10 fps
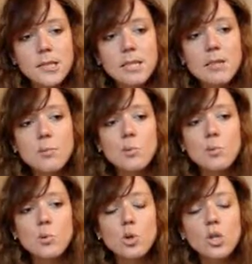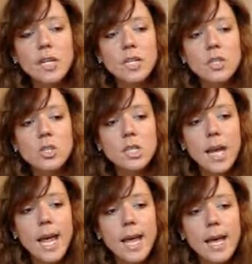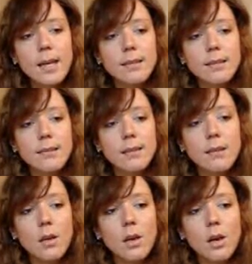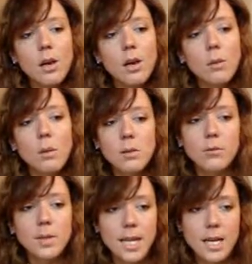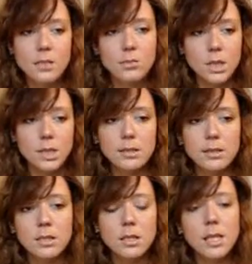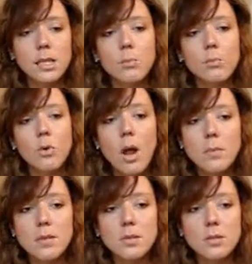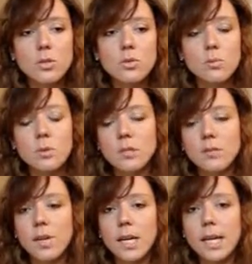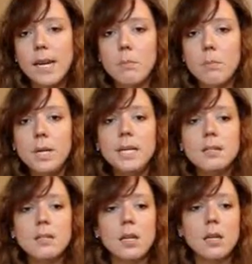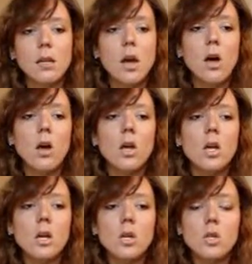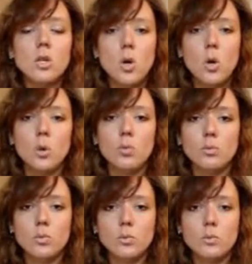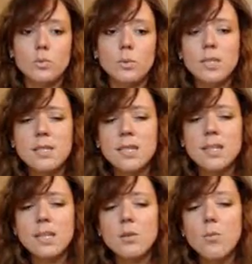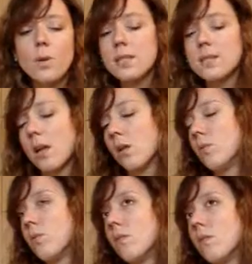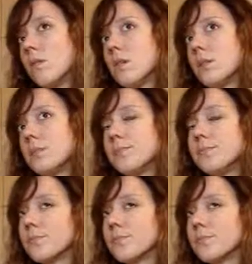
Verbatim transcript: I'm looking to get, uh, maybe for my next release, like a program that's going to do specifically like beats and, uh, you know, because I think in Reason um,